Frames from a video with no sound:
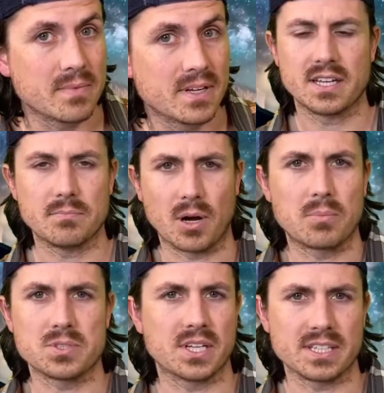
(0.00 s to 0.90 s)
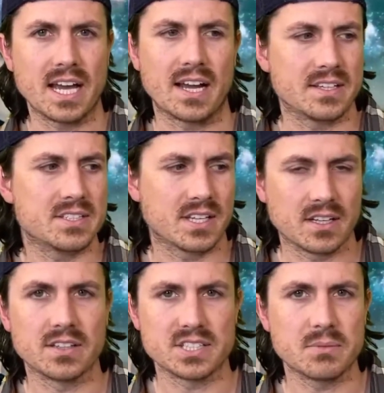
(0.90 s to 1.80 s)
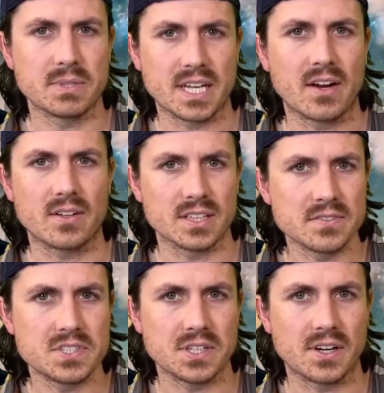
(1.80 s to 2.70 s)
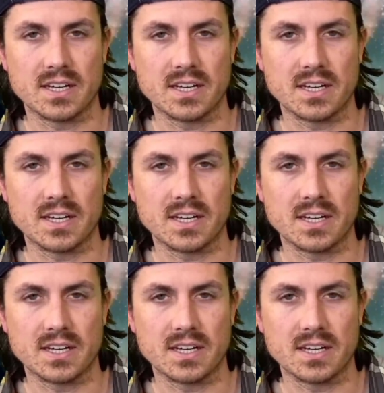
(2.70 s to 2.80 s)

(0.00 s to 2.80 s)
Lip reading: And Barbara's like, "Yeah, he said Alyssa McCarran lives here."